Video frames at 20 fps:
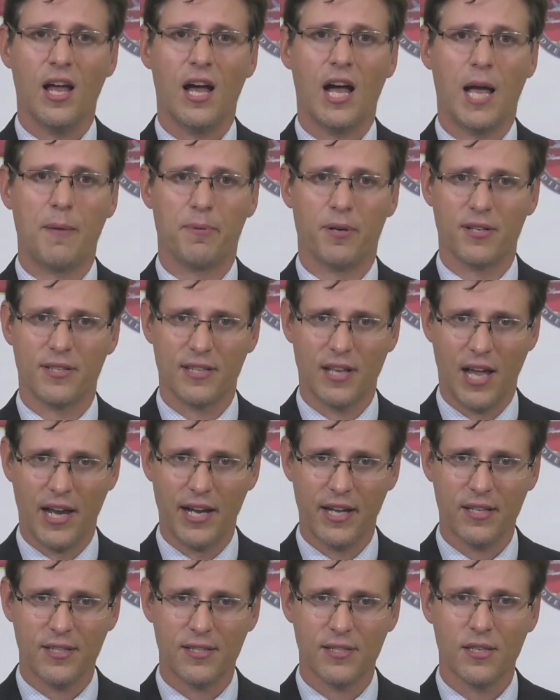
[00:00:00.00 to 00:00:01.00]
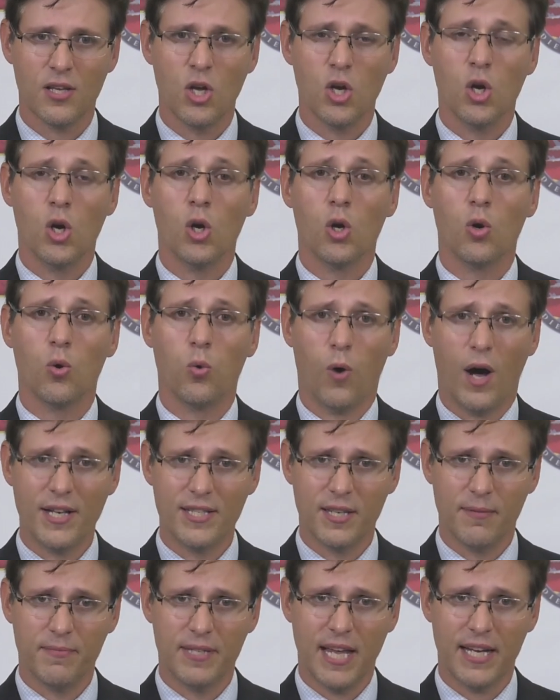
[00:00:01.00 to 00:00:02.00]
hypersonics,
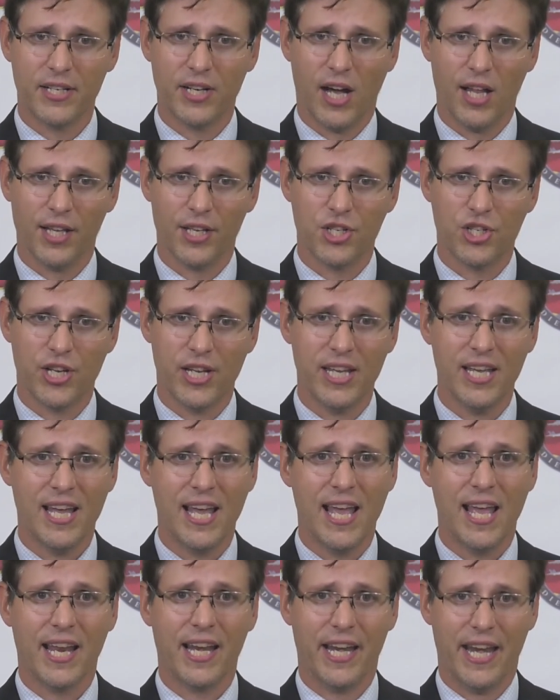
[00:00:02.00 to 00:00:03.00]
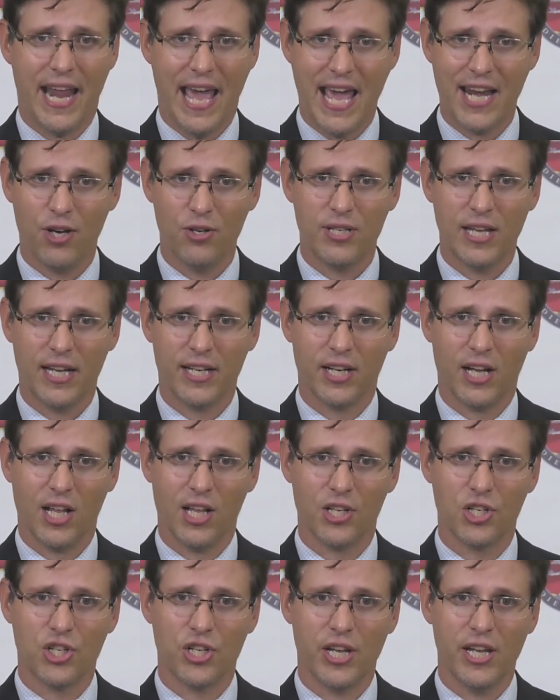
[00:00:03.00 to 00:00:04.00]
quantum technology,
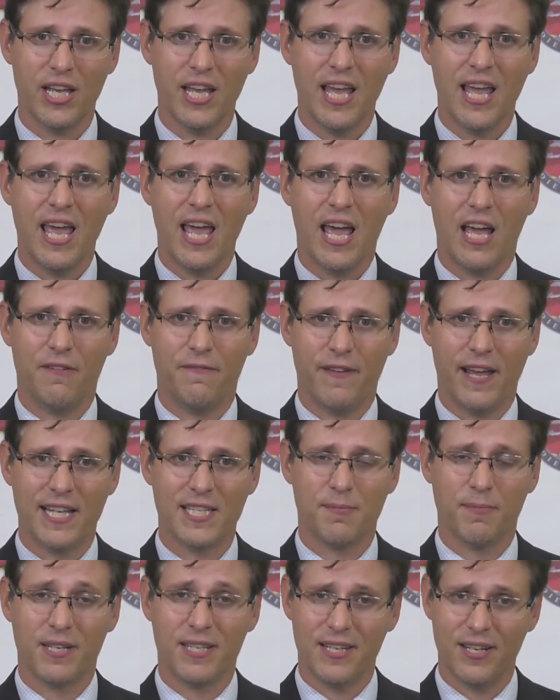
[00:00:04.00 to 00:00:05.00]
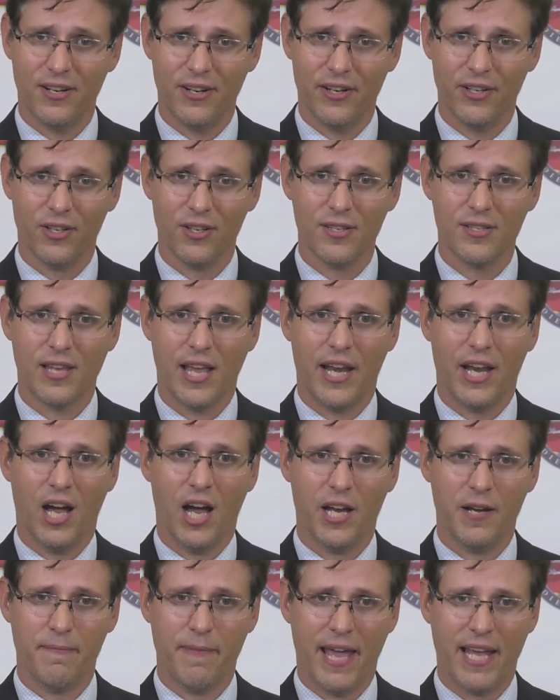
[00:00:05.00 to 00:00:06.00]
nanotechnology, advanced materials, and
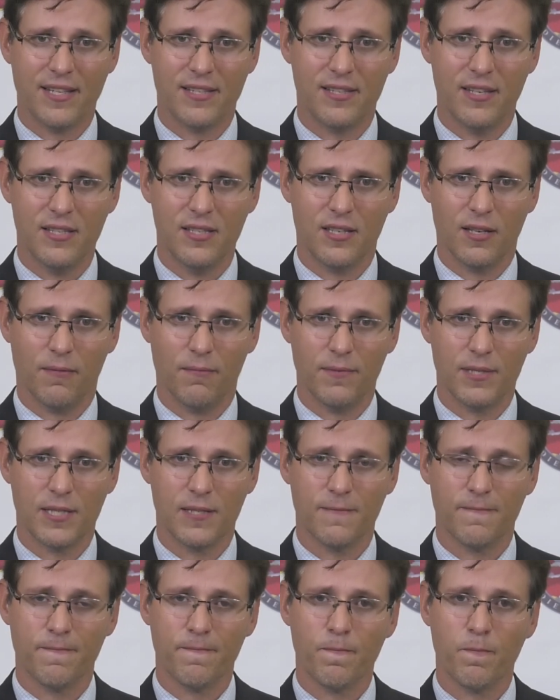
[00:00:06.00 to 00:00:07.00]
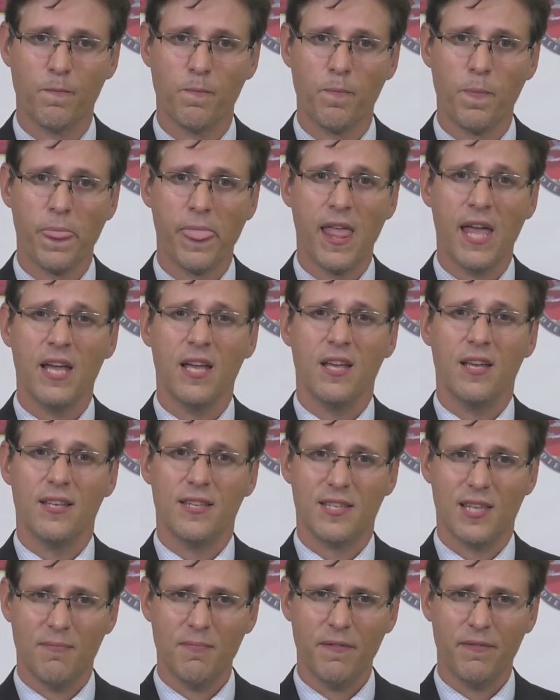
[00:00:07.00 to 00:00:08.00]
unmanned systems.
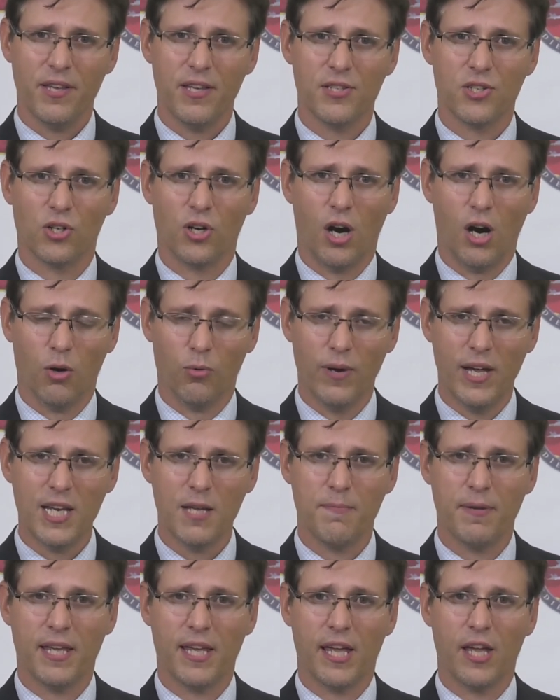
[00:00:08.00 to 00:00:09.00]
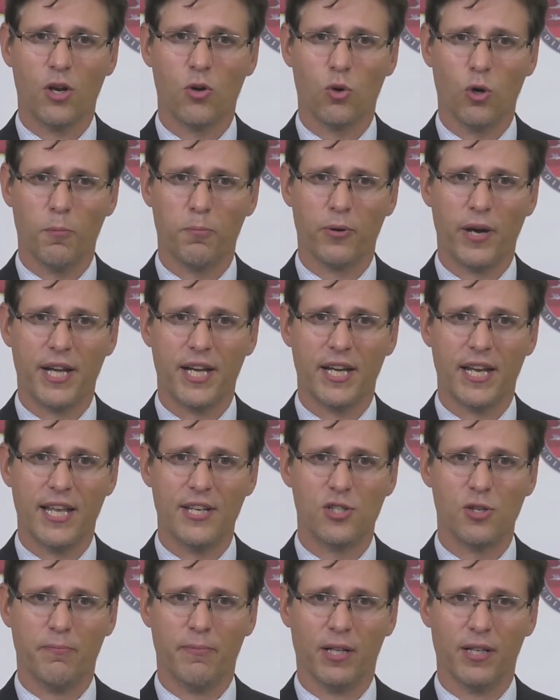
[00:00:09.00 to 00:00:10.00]
Some of these are already being incorporated
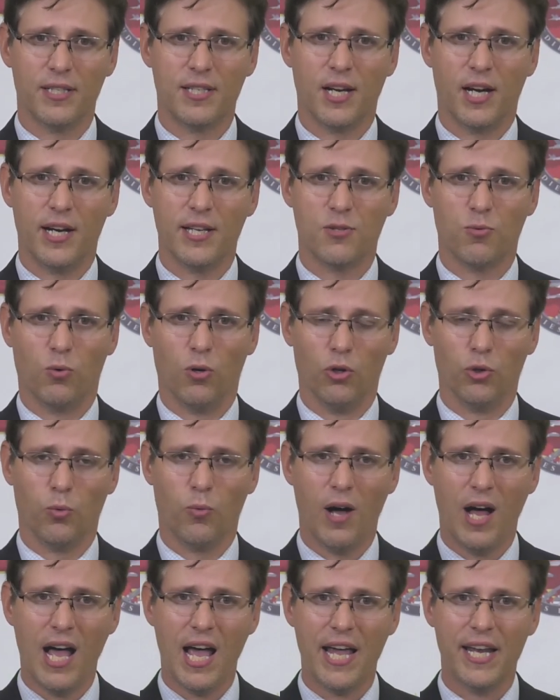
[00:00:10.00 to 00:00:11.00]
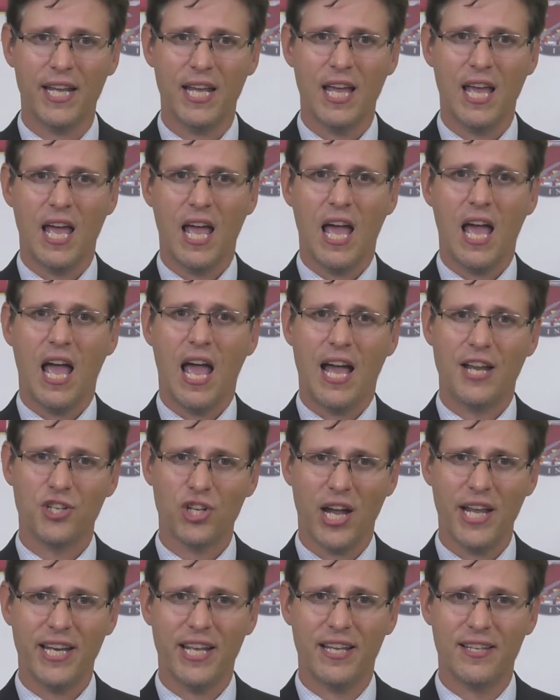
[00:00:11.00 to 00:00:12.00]
into militaries worldwide, and
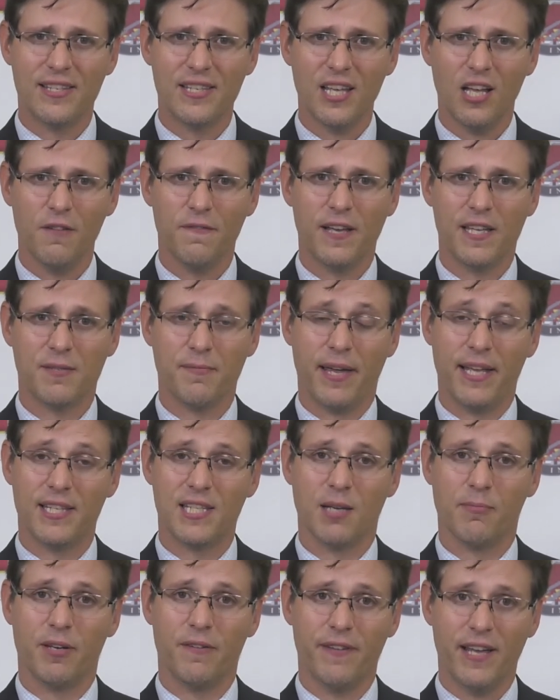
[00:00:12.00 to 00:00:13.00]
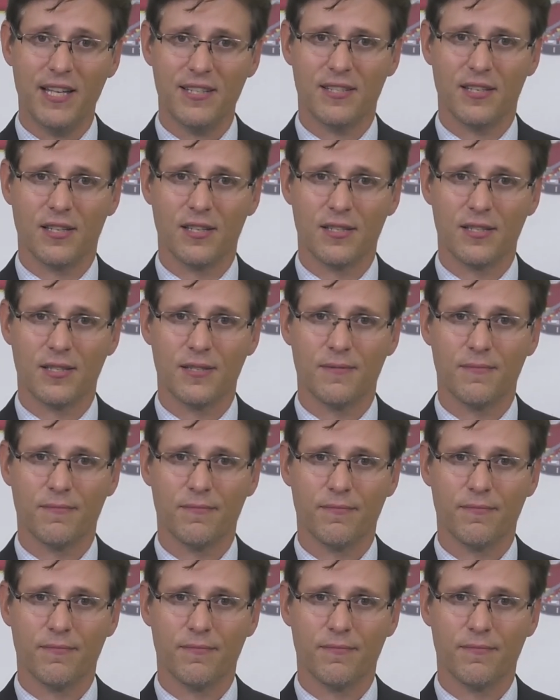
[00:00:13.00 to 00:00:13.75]
China itself has made some advances.